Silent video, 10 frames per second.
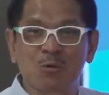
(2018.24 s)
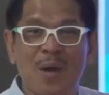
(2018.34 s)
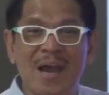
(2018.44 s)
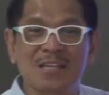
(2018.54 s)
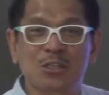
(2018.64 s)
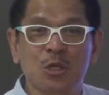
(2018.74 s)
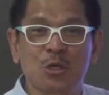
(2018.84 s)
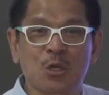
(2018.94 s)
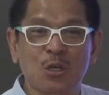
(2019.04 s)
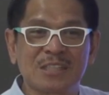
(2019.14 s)
why so
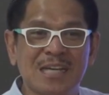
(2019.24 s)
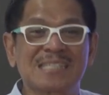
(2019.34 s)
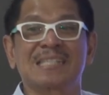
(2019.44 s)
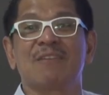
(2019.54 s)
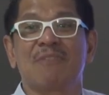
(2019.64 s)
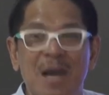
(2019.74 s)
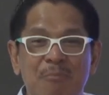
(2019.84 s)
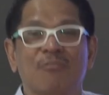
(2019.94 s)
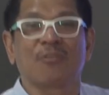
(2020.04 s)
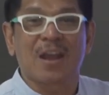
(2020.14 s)
you don't just give
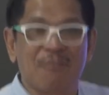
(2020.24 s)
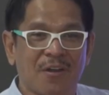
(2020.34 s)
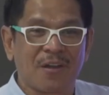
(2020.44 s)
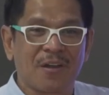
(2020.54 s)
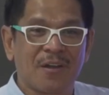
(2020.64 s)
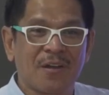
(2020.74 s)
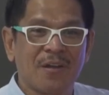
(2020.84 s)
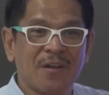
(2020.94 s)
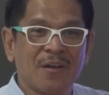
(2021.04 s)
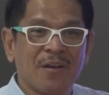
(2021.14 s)
up forever.
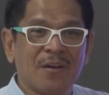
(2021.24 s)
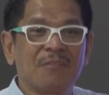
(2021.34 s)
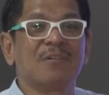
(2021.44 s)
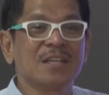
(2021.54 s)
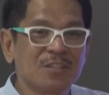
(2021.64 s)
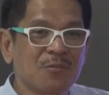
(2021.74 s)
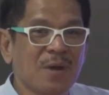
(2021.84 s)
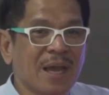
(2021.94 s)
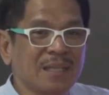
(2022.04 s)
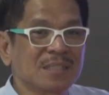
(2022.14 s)
Find your
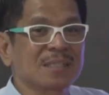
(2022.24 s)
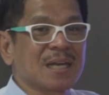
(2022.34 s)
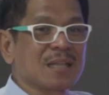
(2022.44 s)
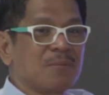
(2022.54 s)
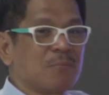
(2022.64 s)
why. That's another